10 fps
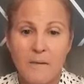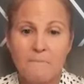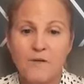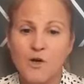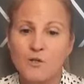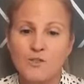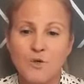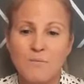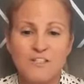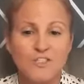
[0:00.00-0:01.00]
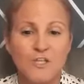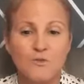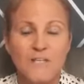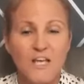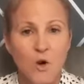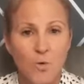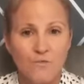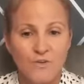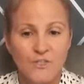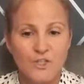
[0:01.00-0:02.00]
but not so much that you take
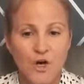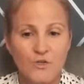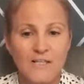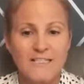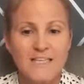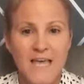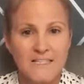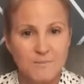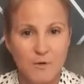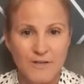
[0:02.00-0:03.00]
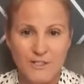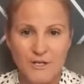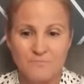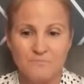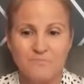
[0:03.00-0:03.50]
over the toddler's exploration.